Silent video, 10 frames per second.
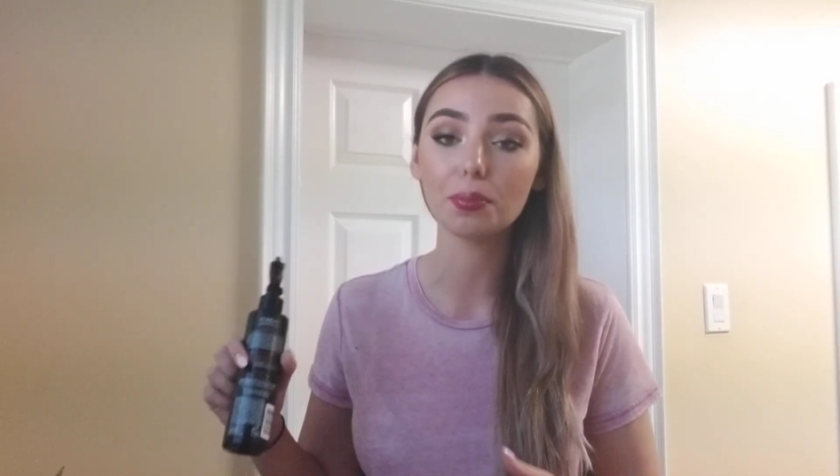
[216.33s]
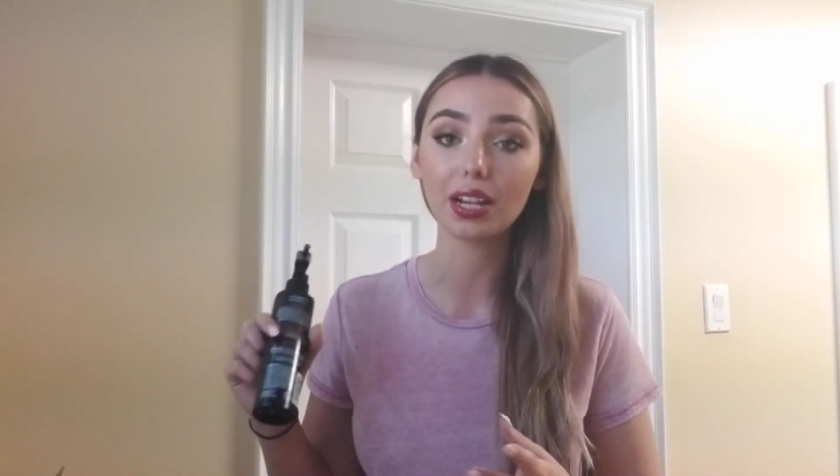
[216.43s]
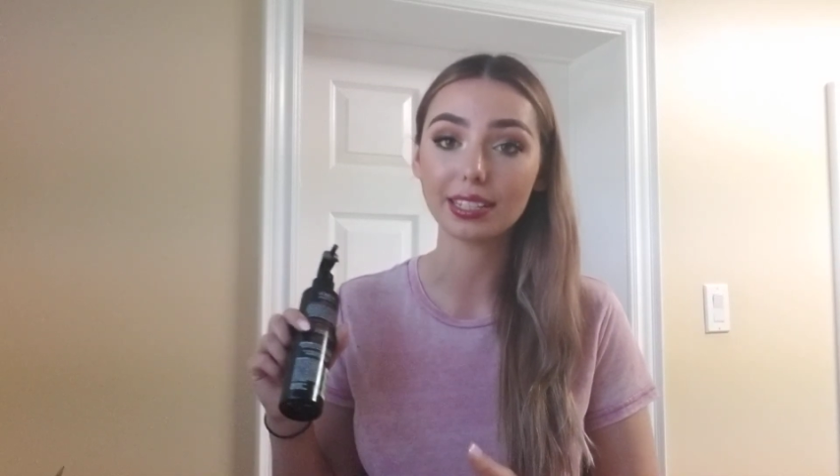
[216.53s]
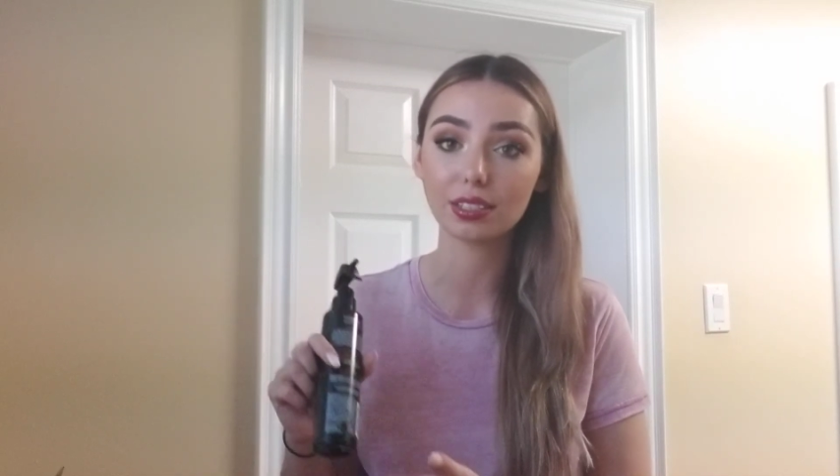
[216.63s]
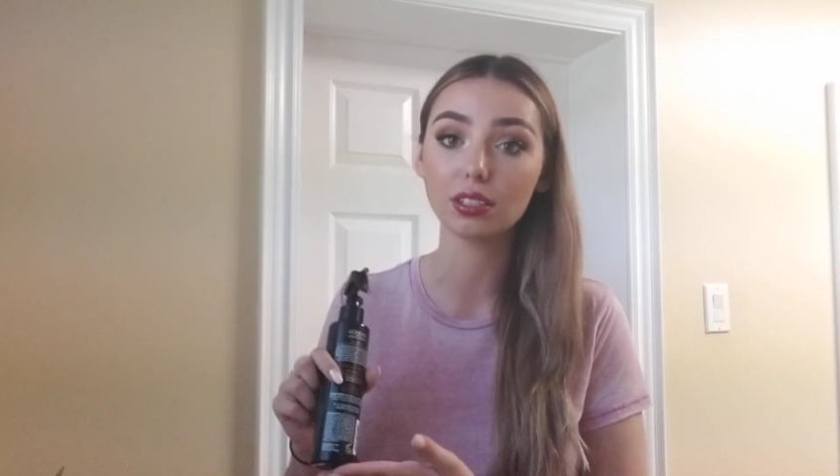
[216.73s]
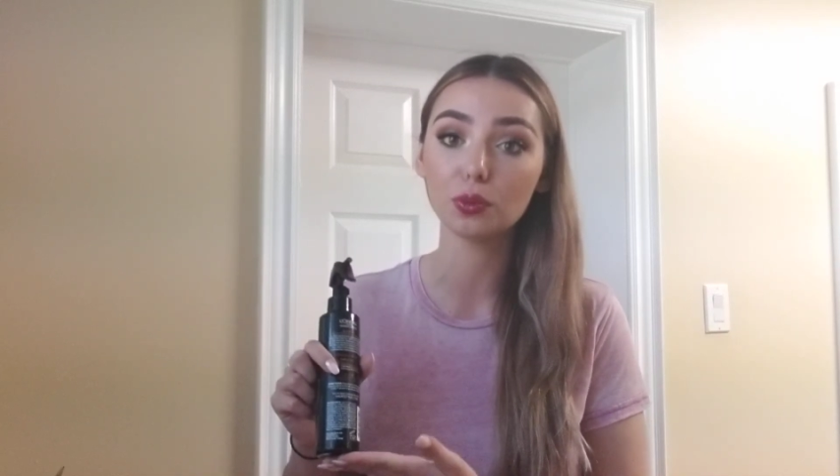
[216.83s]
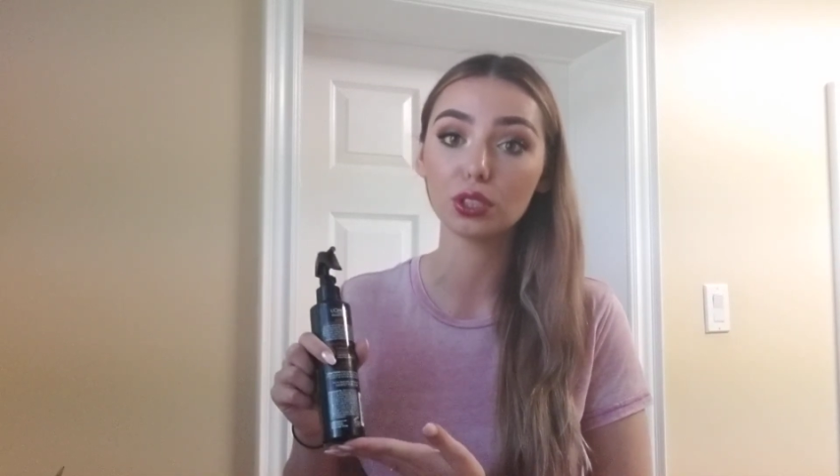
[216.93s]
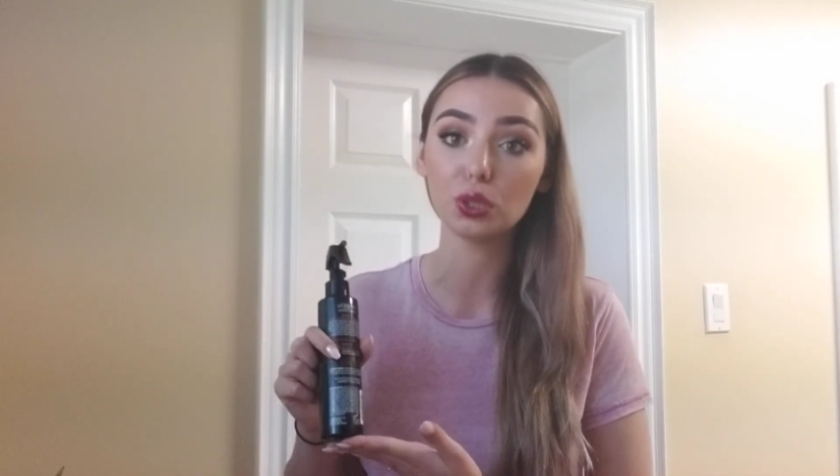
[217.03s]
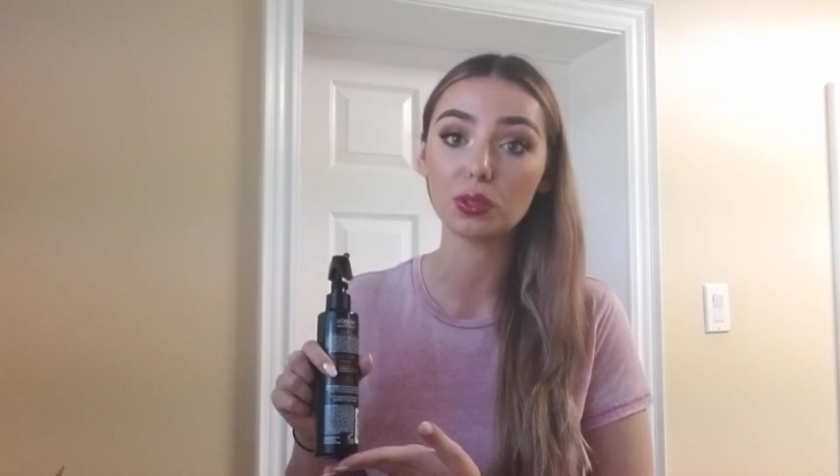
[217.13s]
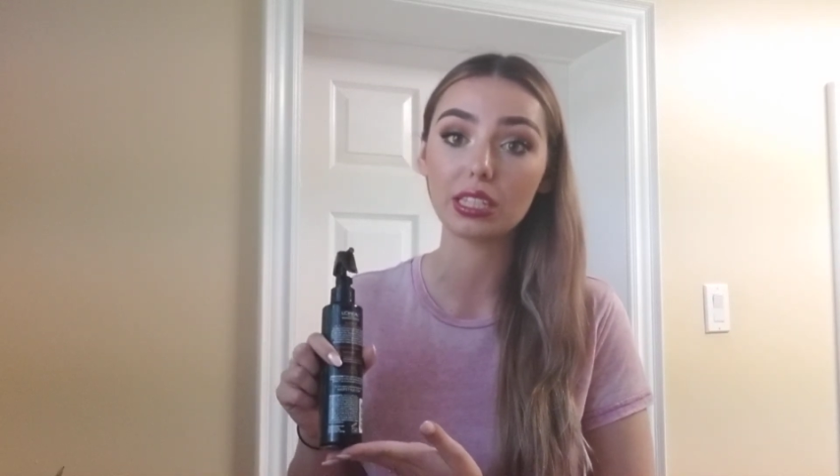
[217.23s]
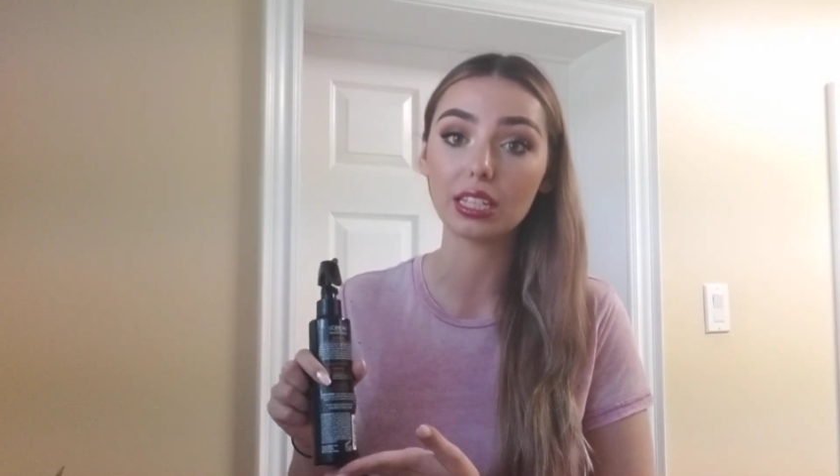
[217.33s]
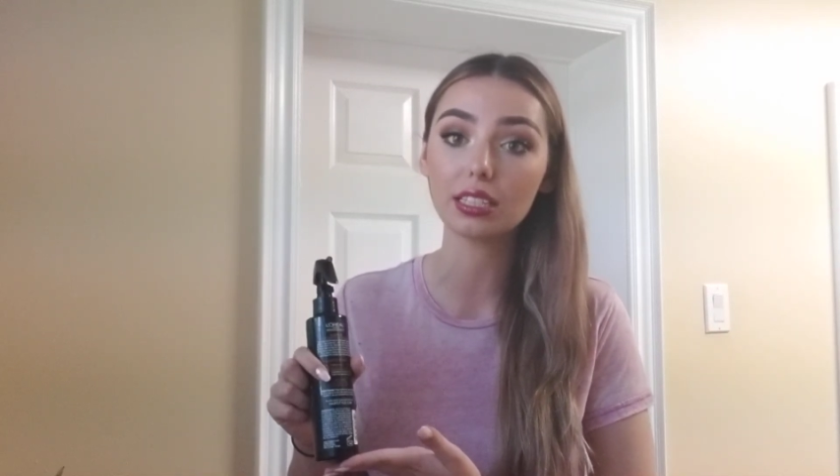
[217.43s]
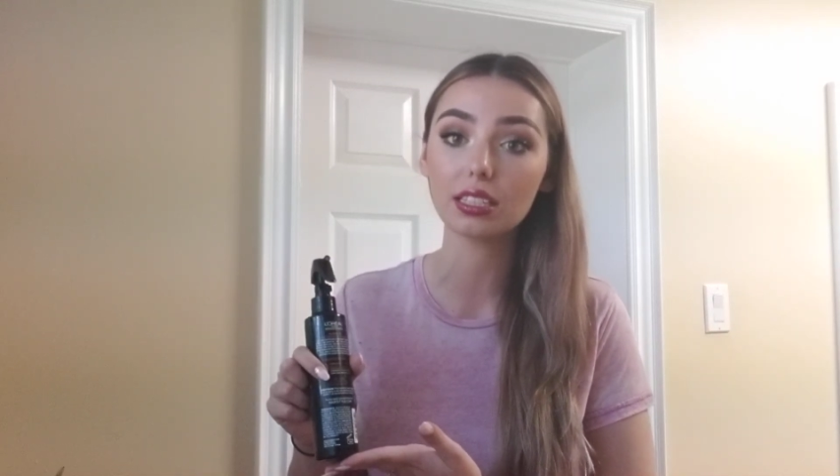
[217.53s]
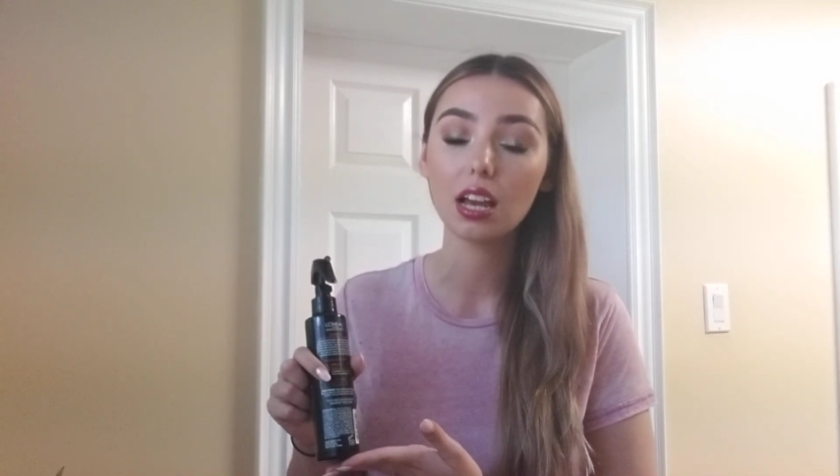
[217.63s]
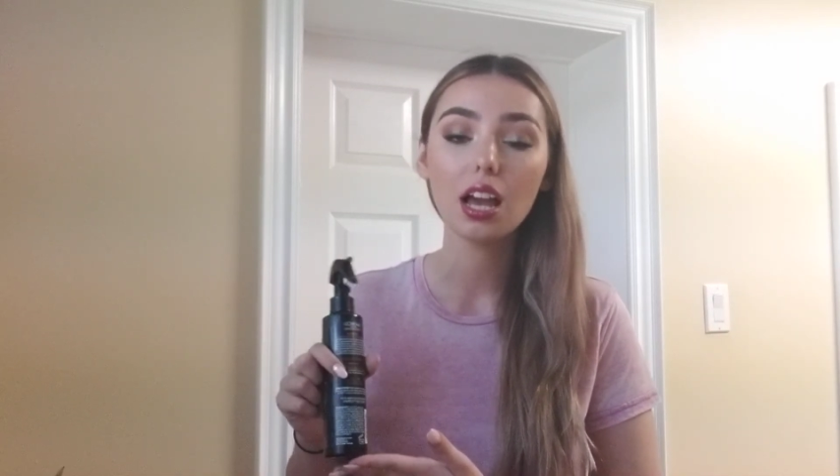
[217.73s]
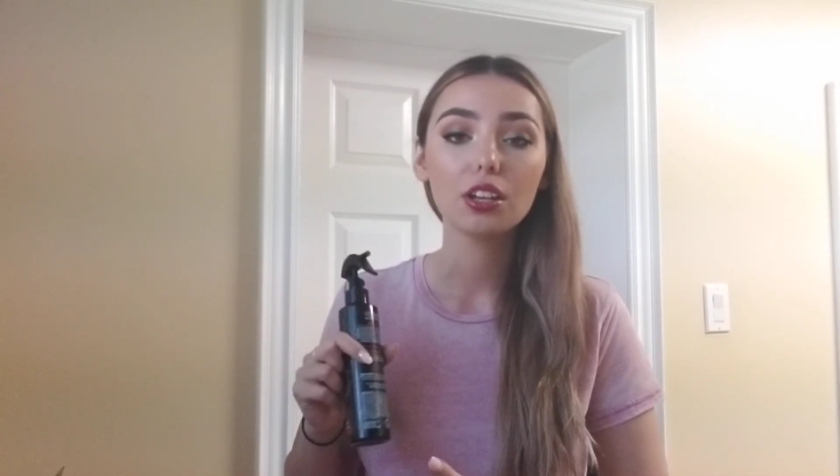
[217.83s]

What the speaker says: but I still will use this